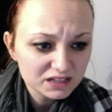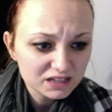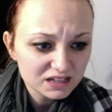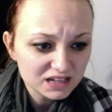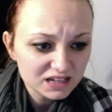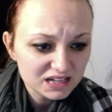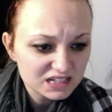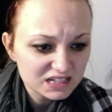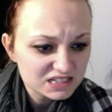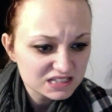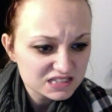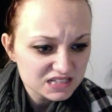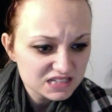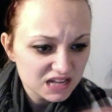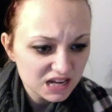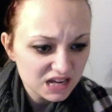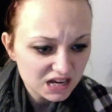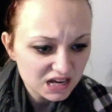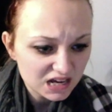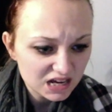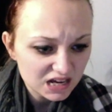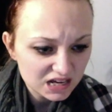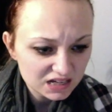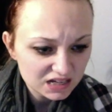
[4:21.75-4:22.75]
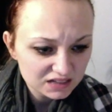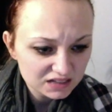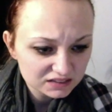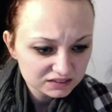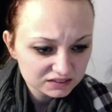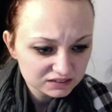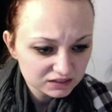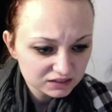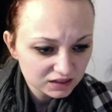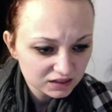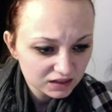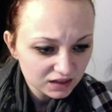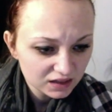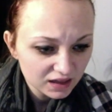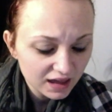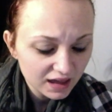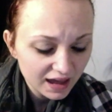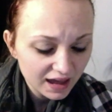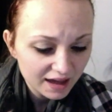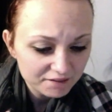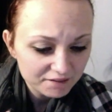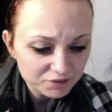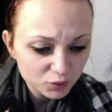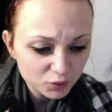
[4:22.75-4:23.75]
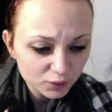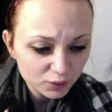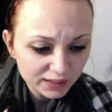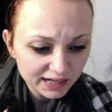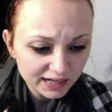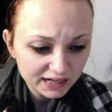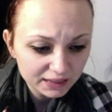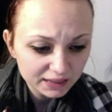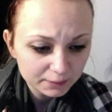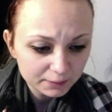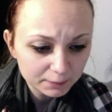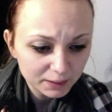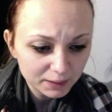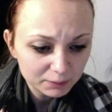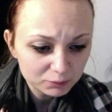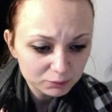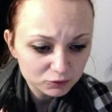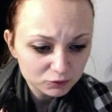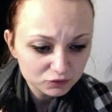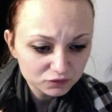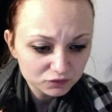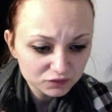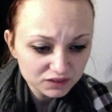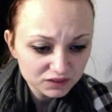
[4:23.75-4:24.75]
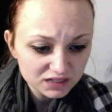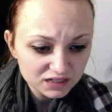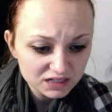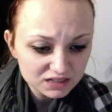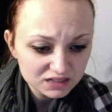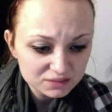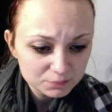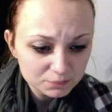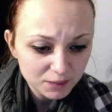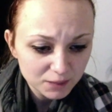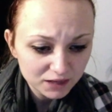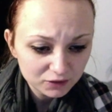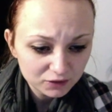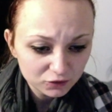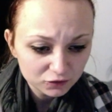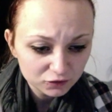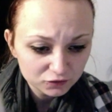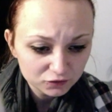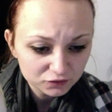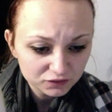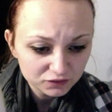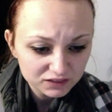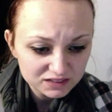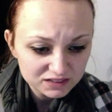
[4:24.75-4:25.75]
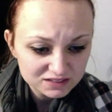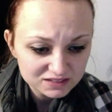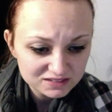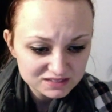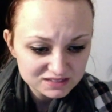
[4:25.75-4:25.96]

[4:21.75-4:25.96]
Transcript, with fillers: It's uh, heavy organic bamboo fleece, micro fleece,